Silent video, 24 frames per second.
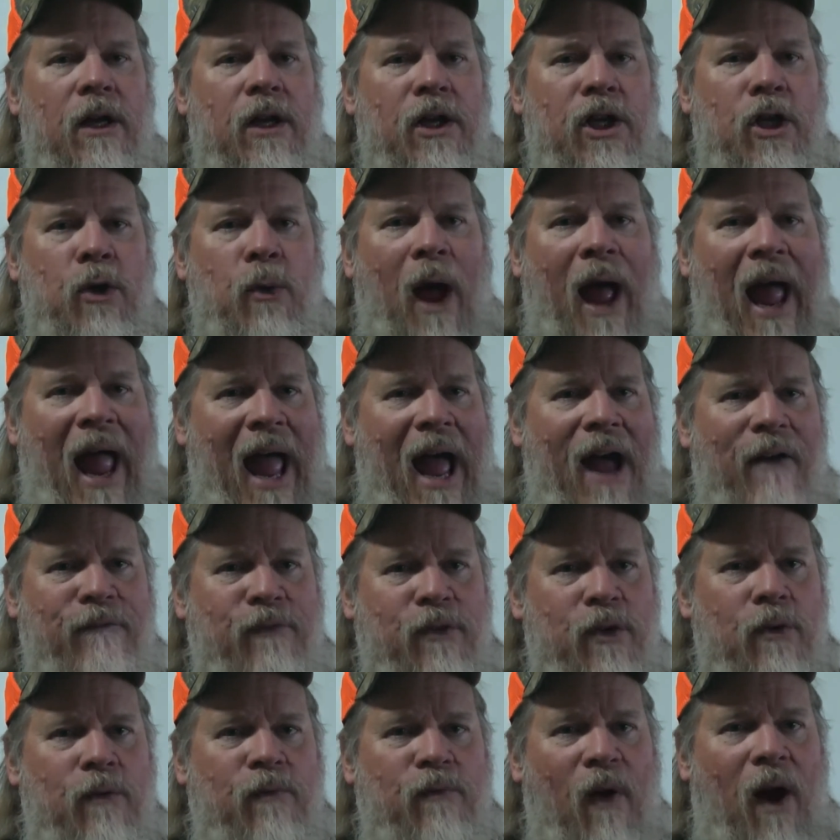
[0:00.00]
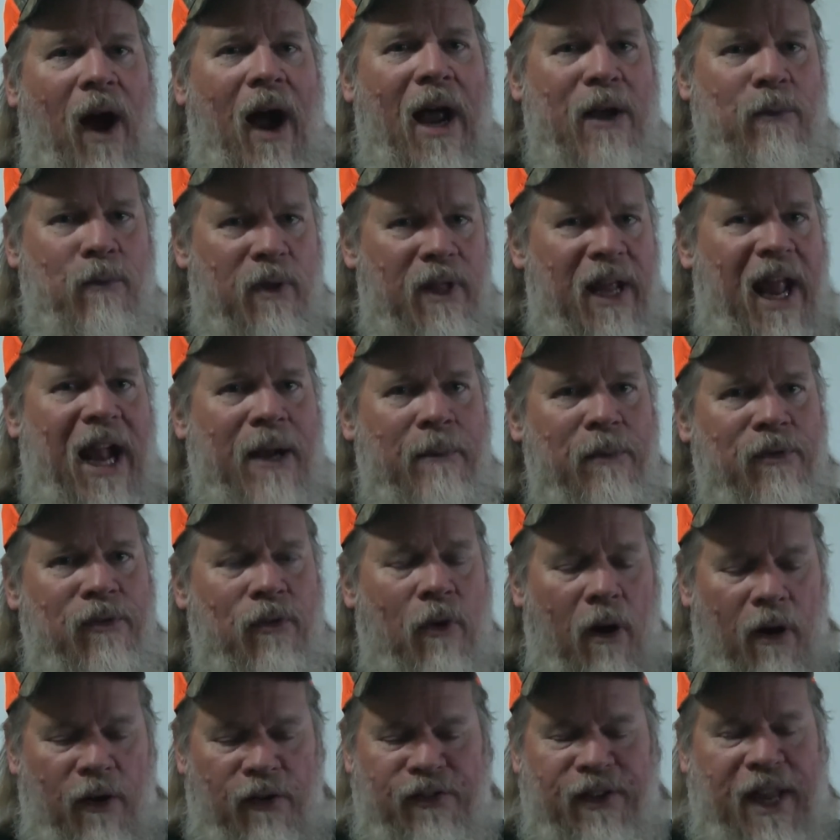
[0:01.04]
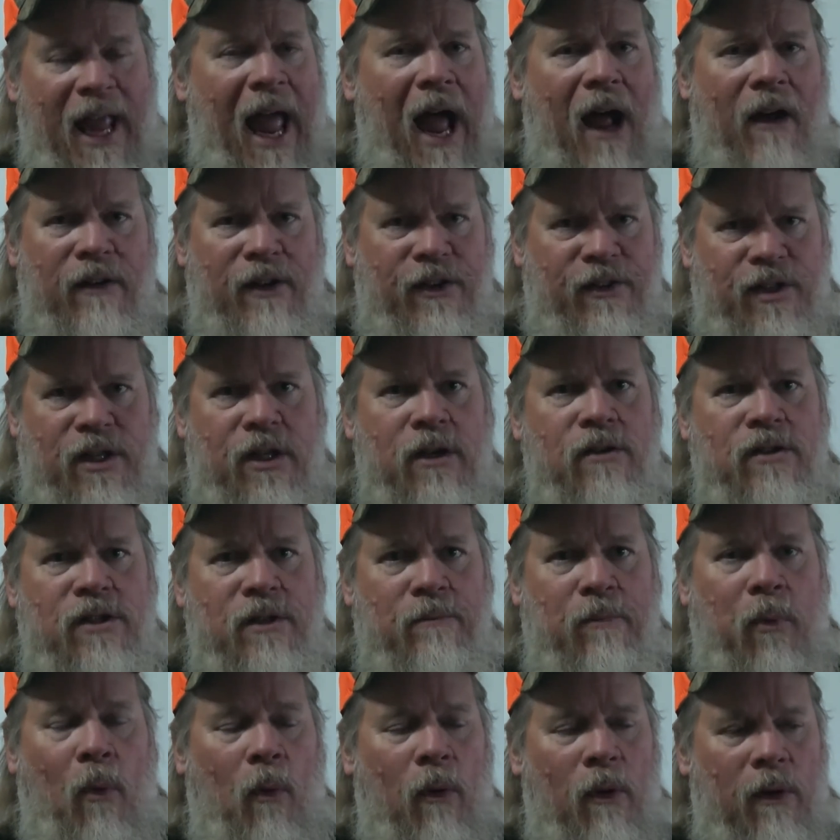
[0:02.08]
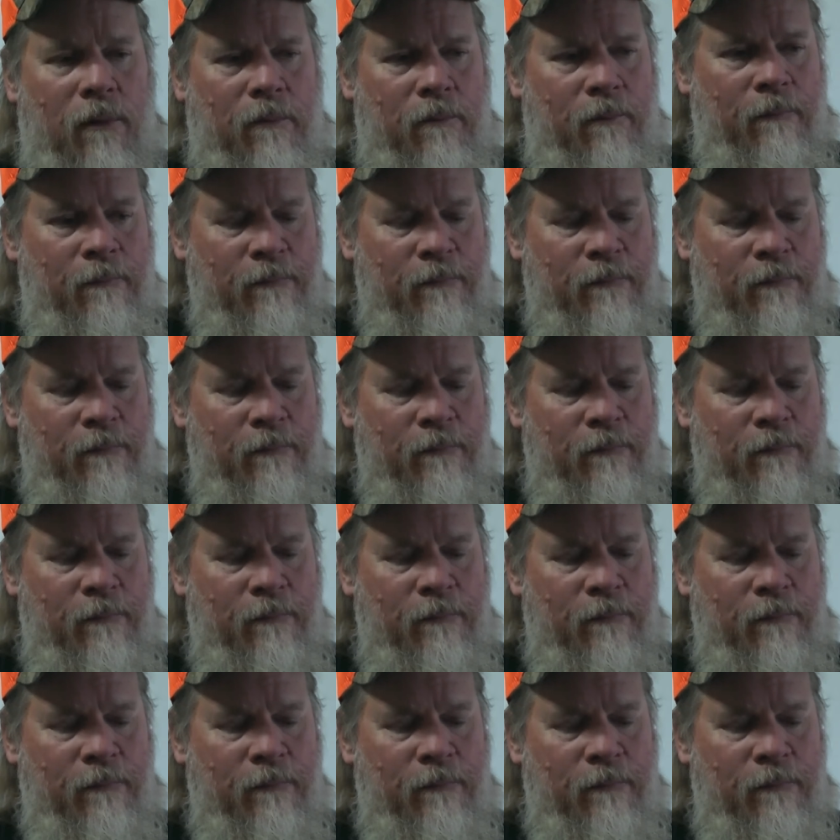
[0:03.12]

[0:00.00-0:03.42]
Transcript: you have to find where the animals are. Scouting is huge important.